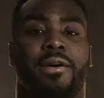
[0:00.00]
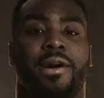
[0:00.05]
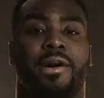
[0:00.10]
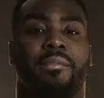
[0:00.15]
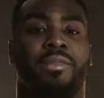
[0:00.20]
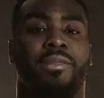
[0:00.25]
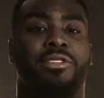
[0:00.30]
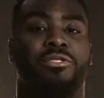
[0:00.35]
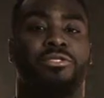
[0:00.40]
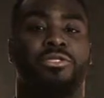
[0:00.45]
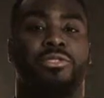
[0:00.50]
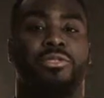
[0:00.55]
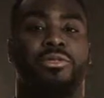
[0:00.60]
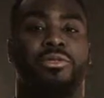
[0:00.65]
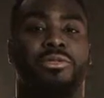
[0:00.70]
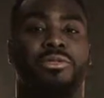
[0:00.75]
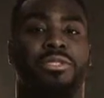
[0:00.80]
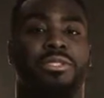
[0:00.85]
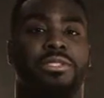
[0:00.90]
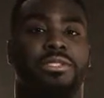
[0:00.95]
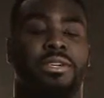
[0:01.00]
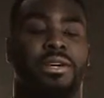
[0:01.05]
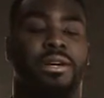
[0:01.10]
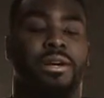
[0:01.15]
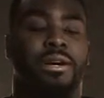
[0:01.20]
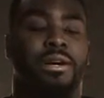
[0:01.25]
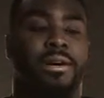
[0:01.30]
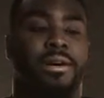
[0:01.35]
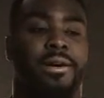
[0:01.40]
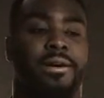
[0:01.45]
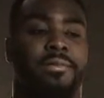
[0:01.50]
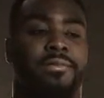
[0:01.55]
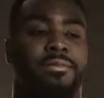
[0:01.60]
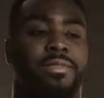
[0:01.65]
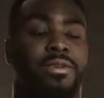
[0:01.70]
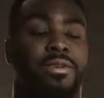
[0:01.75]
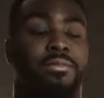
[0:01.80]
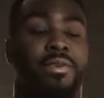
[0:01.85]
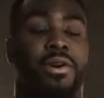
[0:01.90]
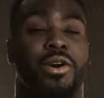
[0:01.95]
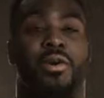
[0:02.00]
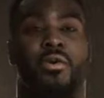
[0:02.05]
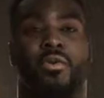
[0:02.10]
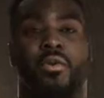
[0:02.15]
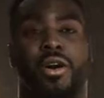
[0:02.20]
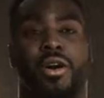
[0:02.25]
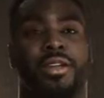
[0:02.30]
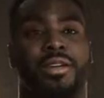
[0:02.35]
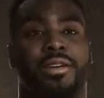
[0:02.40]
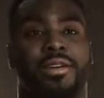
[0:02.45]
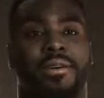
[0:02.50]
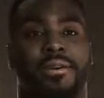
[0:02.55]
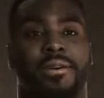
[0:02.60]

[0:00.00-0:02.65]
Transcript: I'm introduced to marijuana,